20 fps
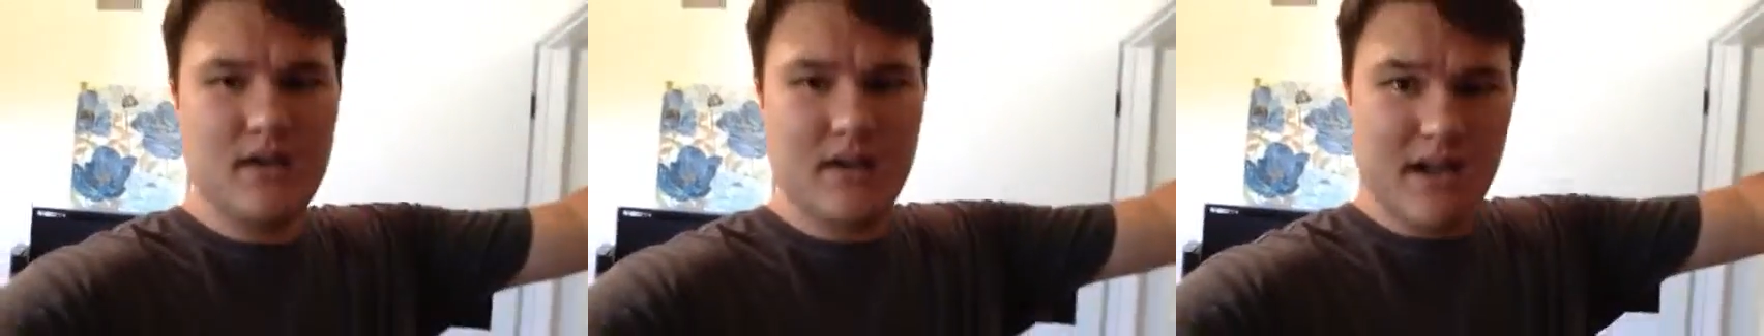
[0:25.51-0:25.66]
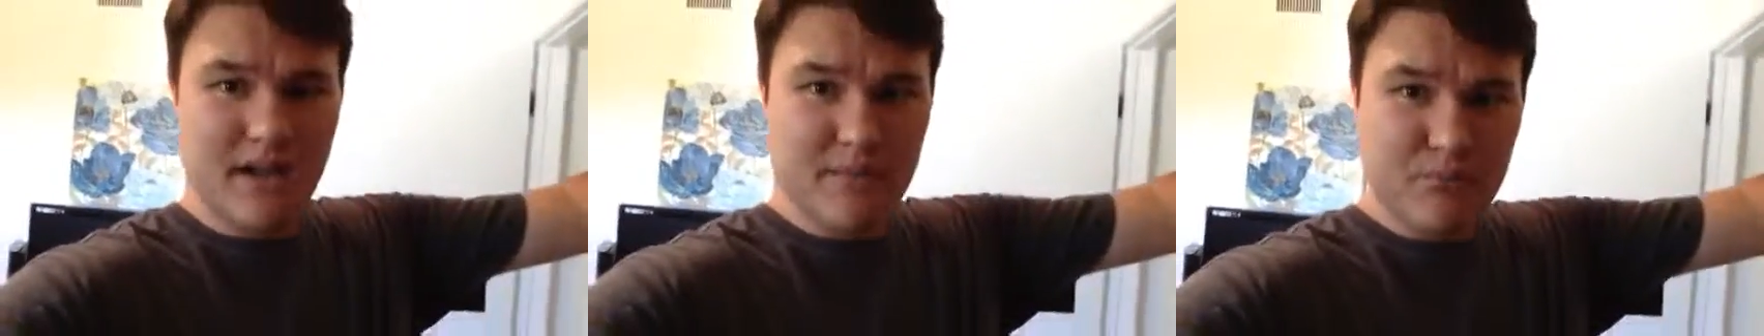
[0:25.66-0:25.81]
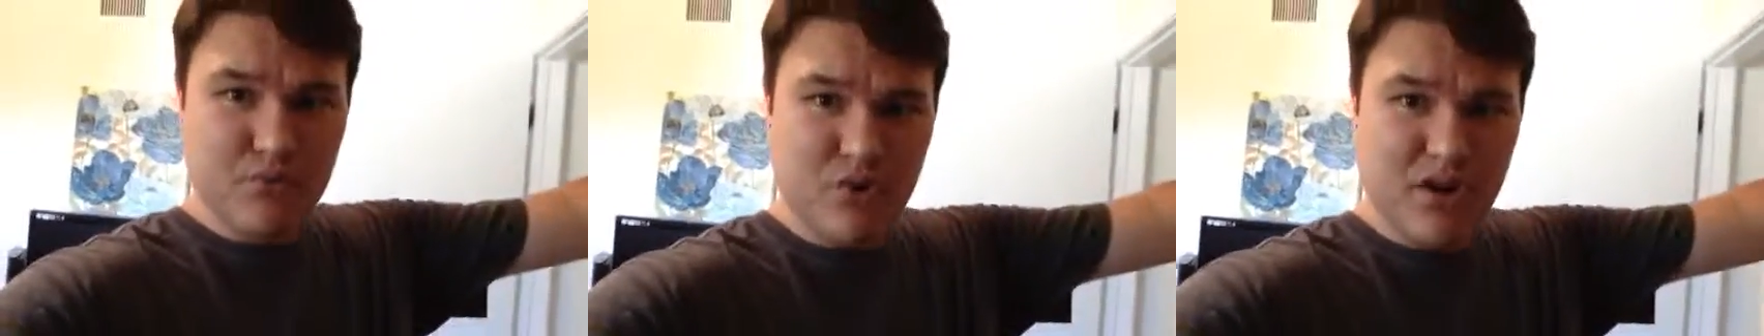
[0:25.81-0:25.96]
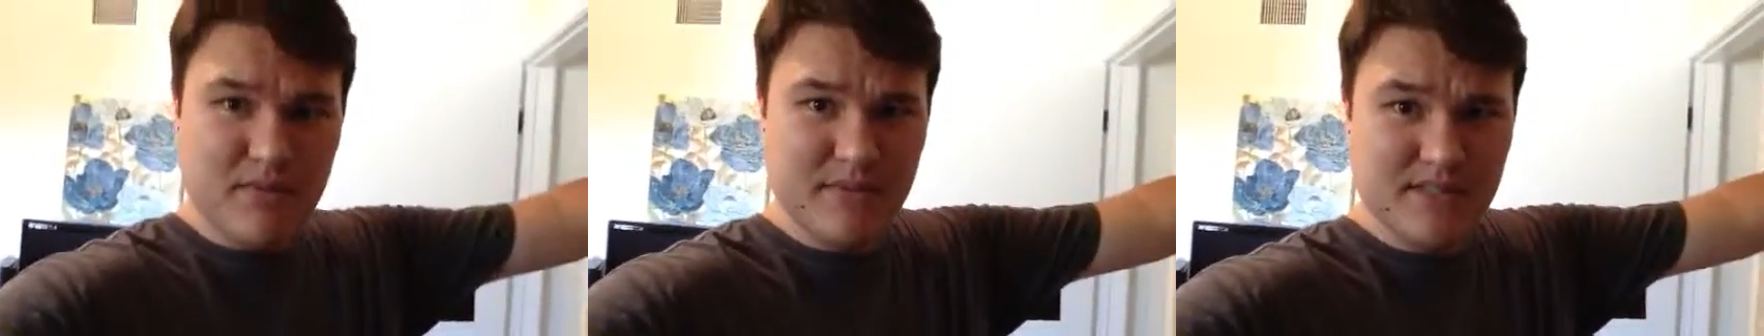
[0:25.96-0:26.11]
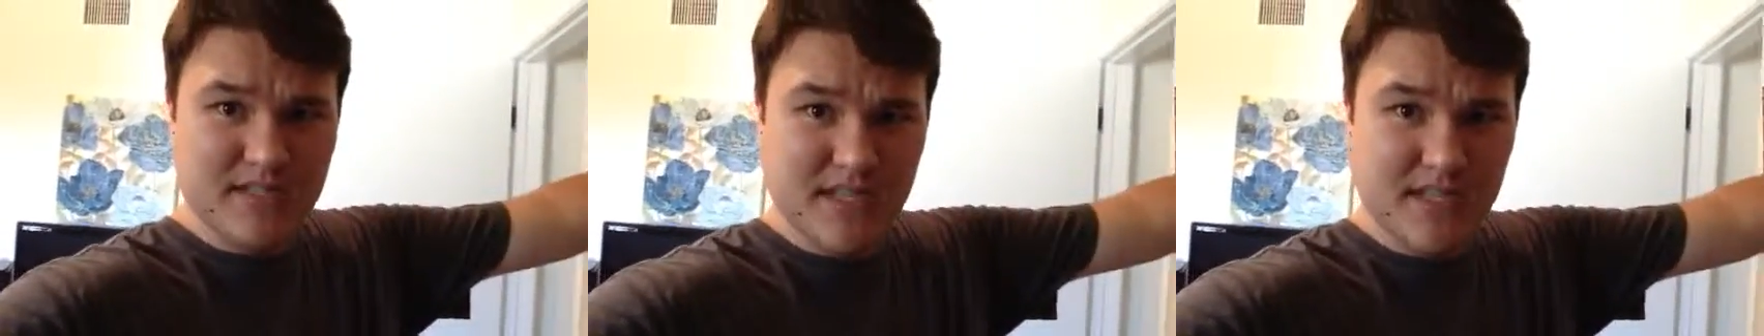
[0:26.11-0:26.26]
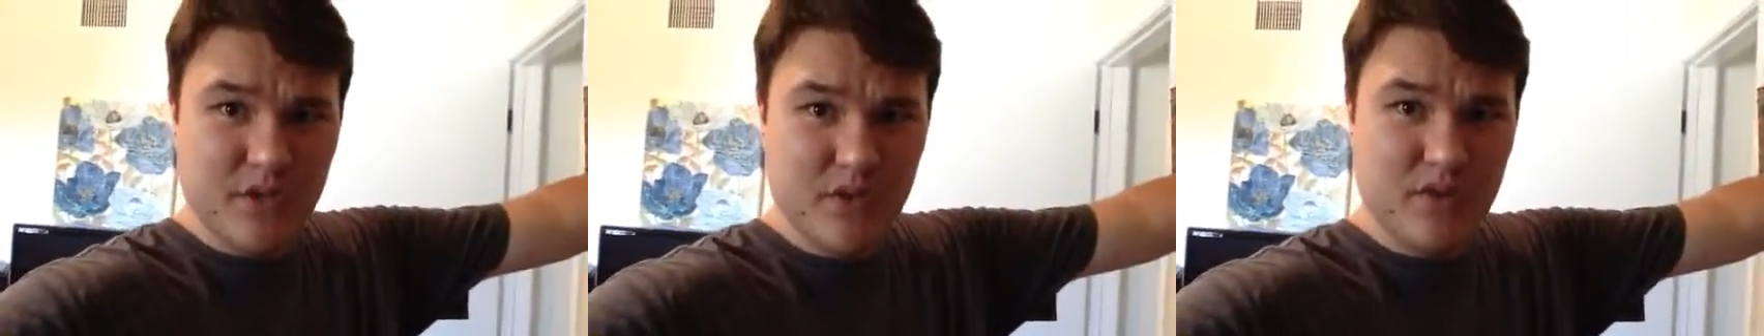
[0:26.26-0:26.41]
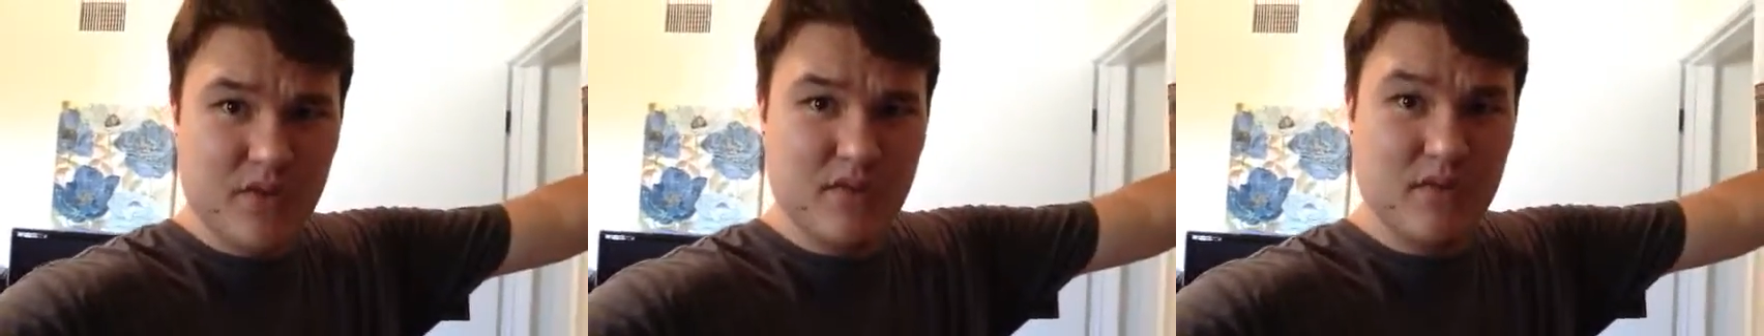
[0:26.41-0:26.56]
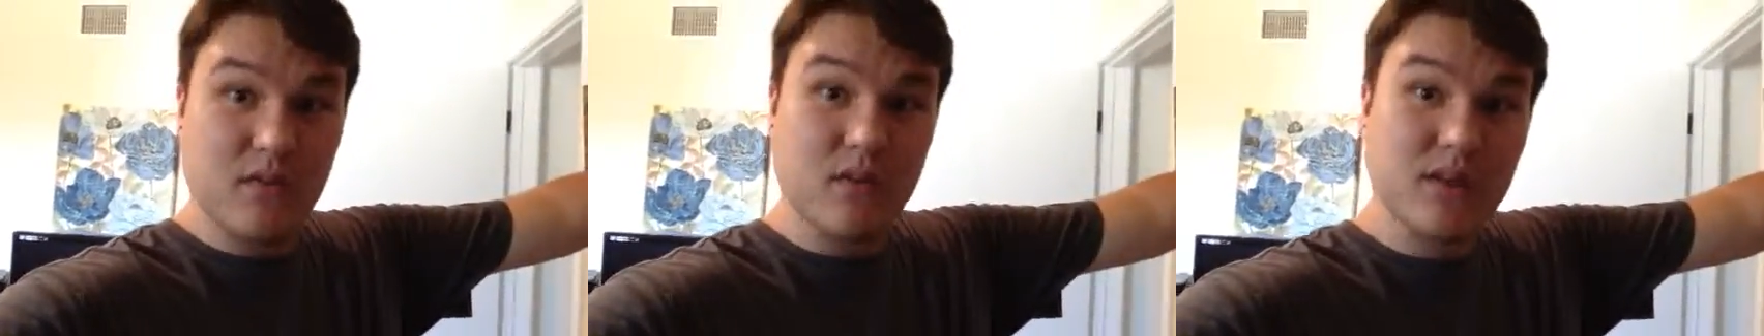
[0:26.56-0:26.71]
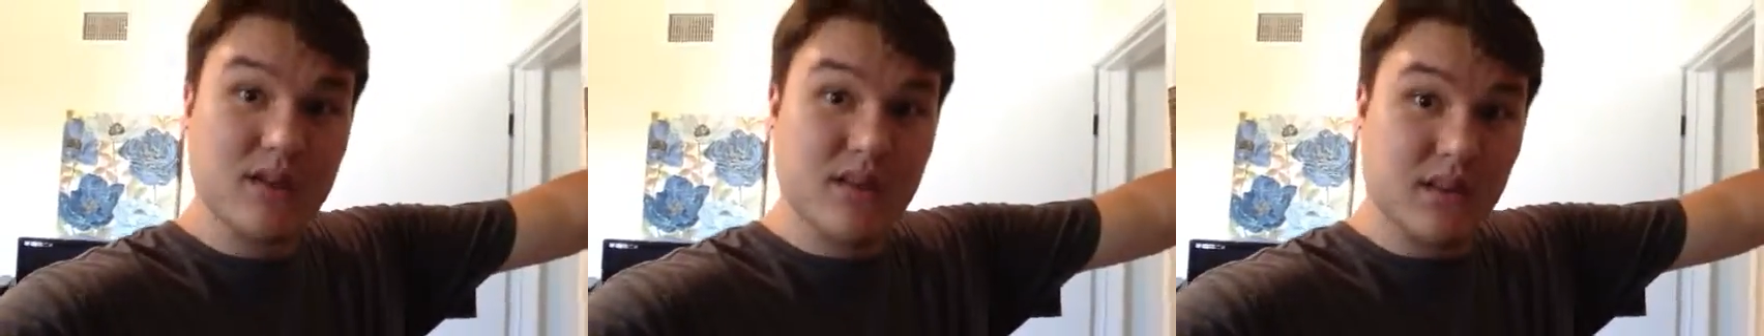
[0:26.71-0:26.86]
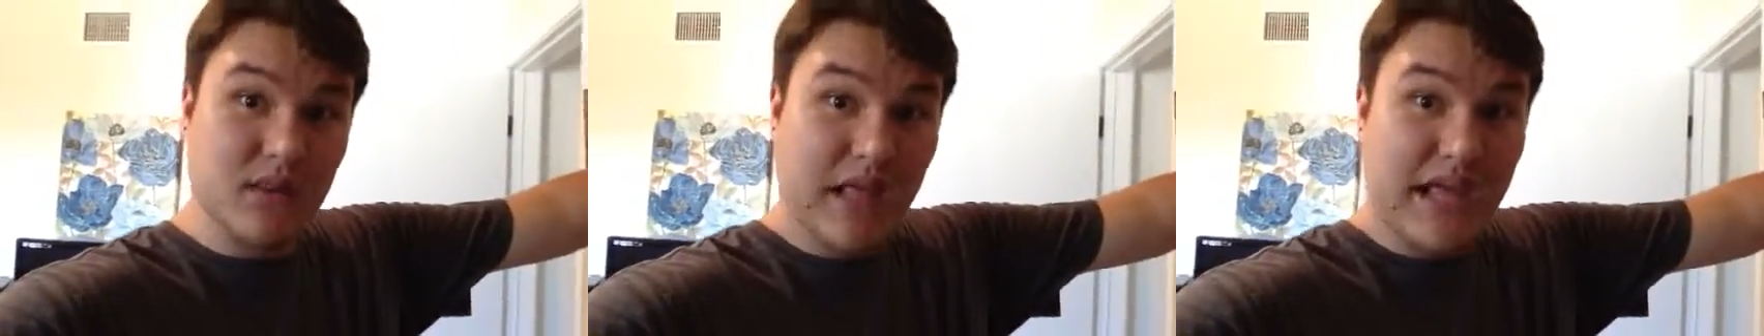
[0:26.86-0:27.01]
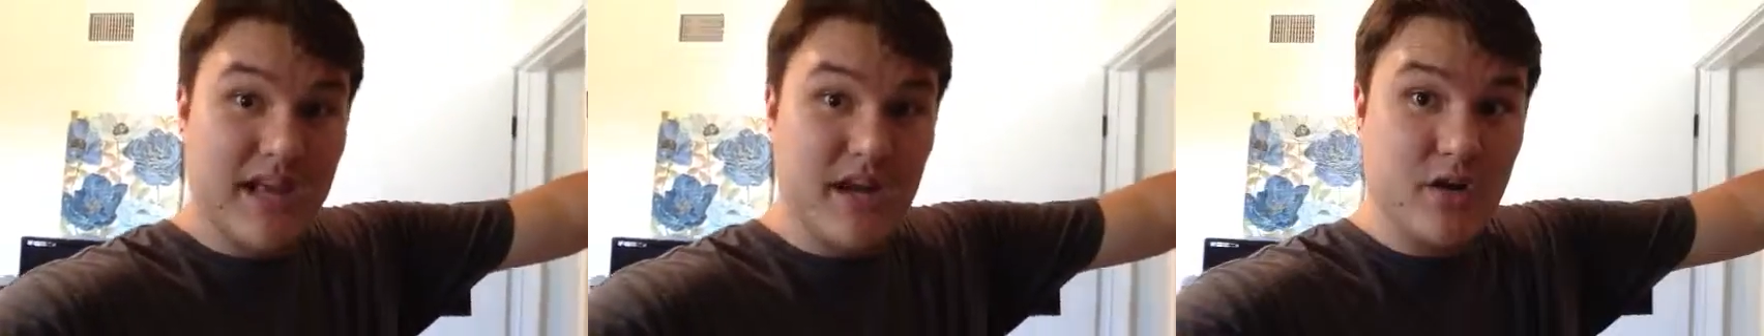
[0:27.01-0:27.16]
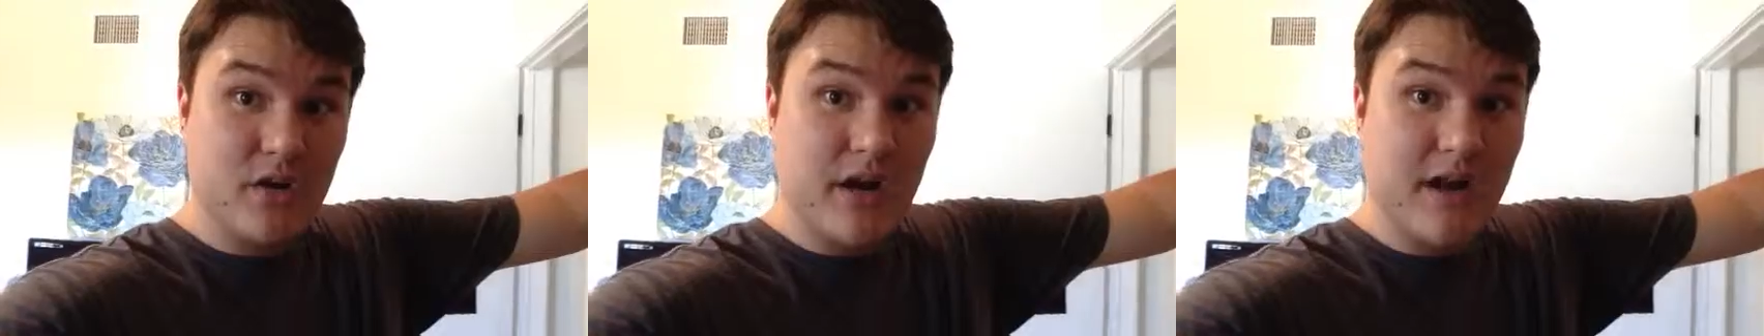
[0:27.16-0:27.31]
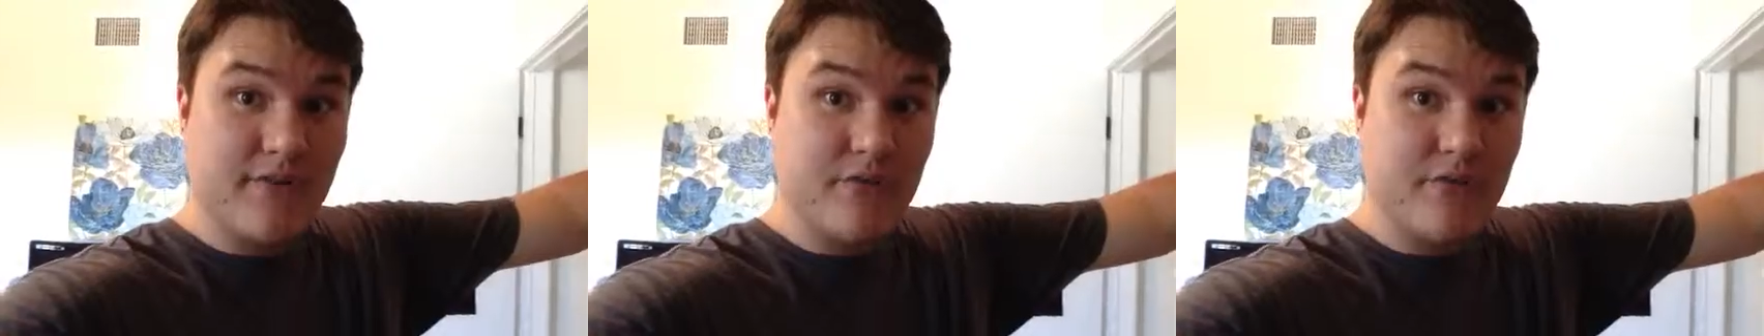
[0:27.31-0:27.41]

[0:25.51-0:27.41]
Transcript: I promised I'd do this a little later